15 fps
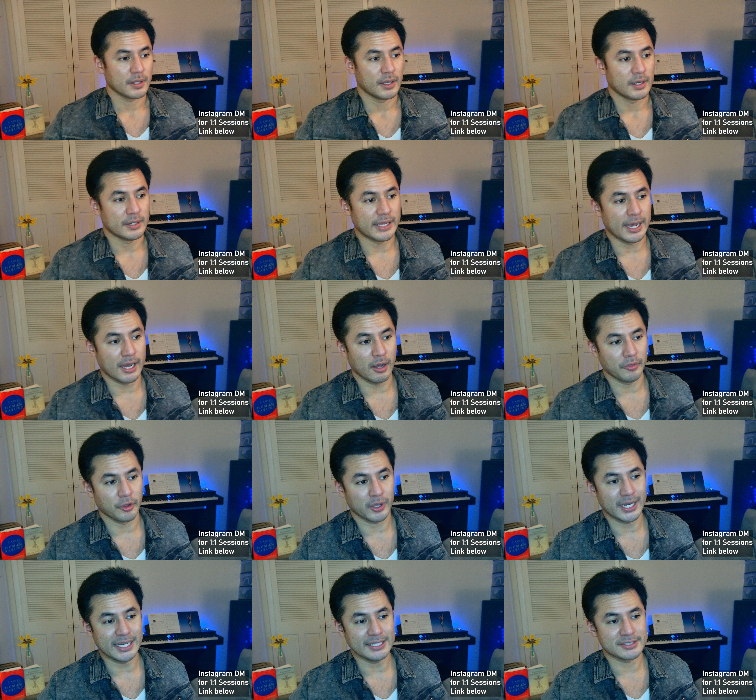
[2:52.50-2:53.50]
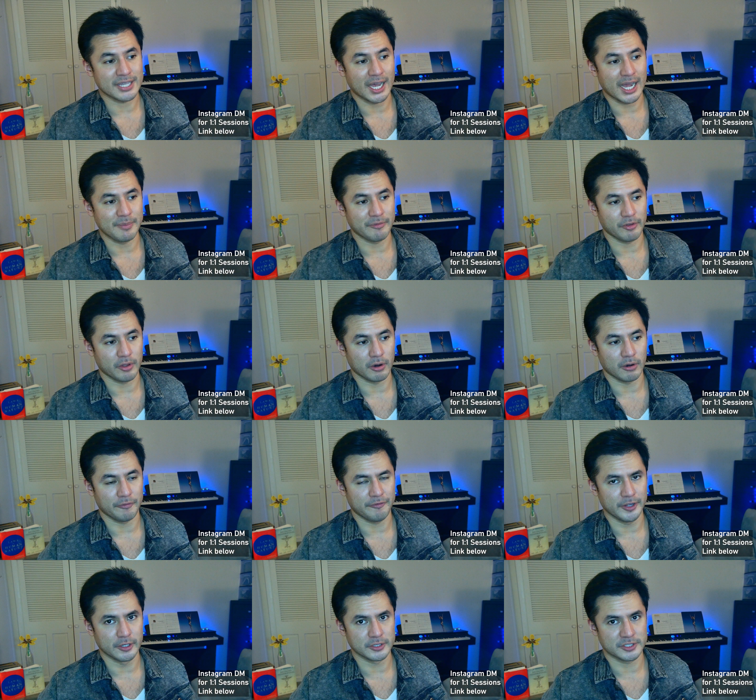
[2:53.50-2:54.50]
Now, they're going to need time for their
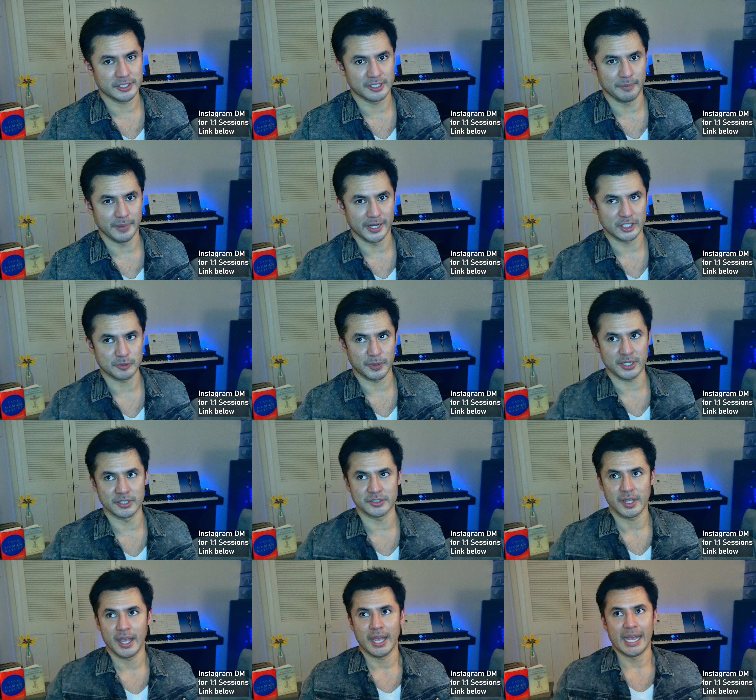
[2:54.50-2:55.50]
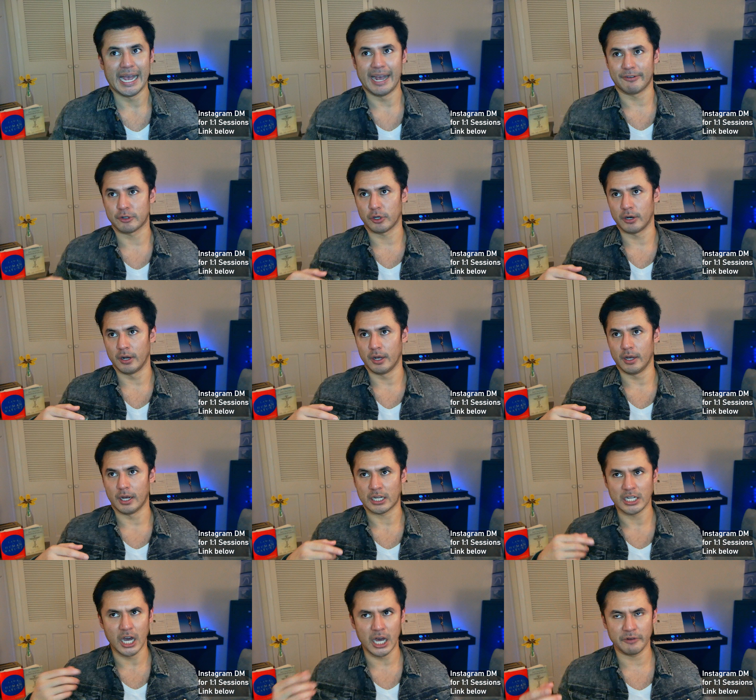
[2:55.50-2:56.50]
fears to diminish because after a
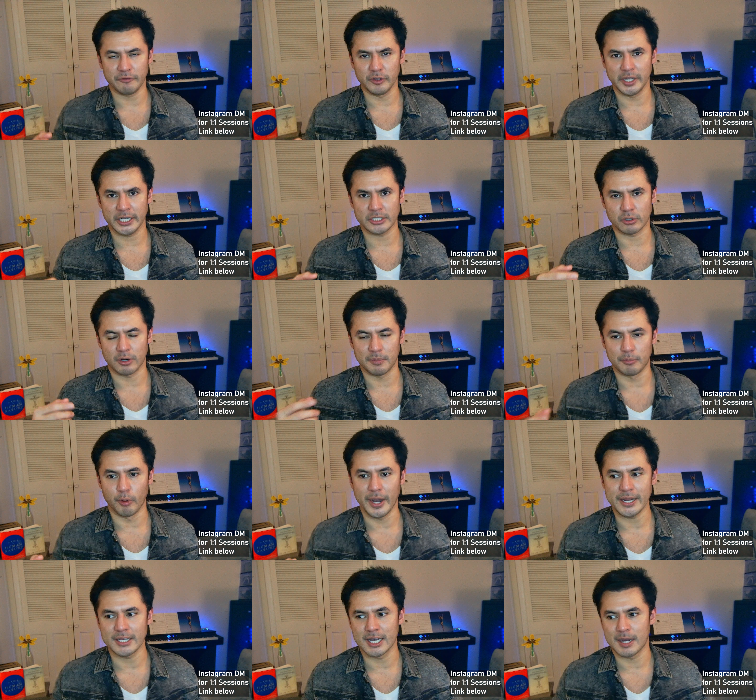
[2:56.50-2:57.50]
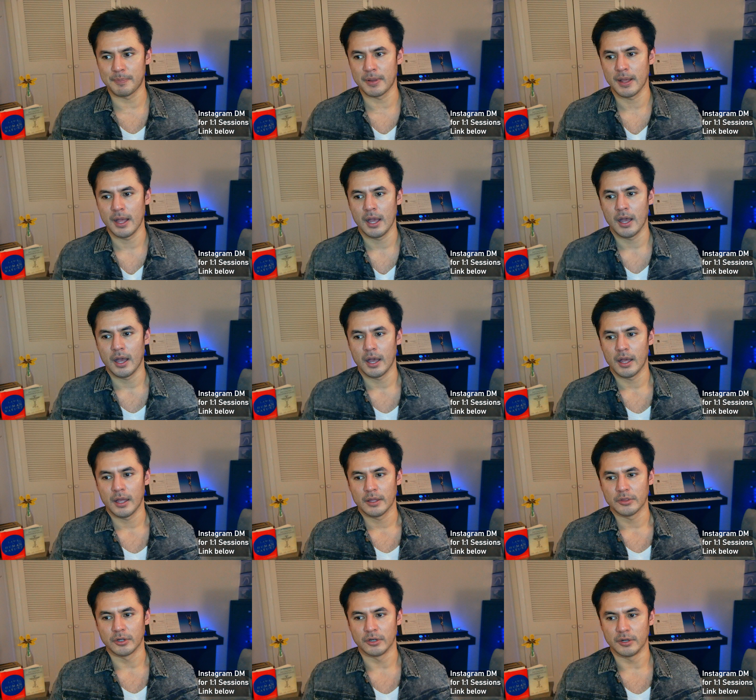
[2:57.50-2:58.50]
conflict or a breakup,
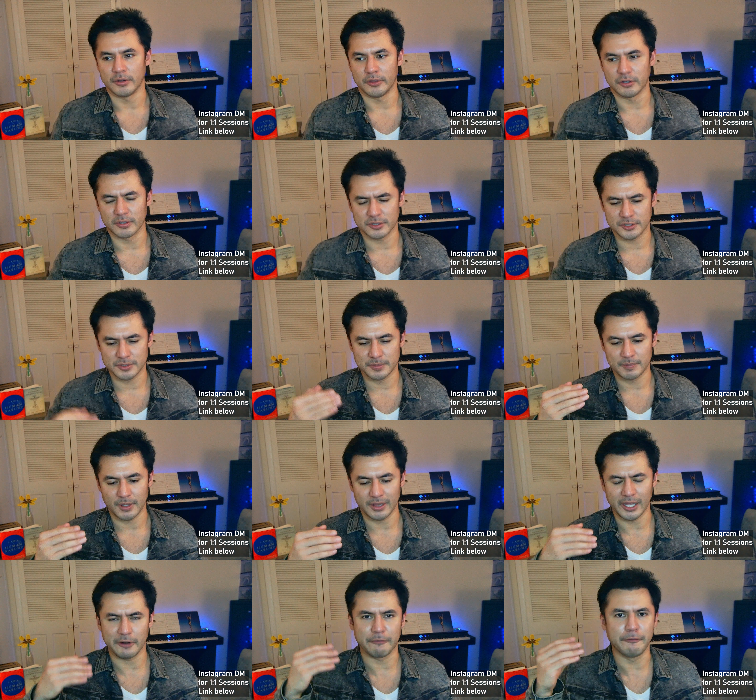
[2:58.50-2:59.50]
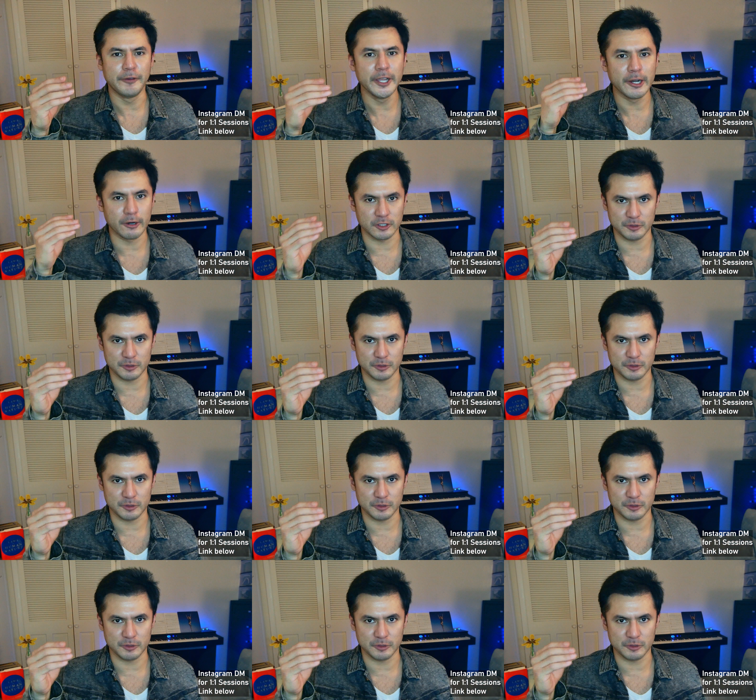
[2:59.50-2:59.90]
there's a lot of fears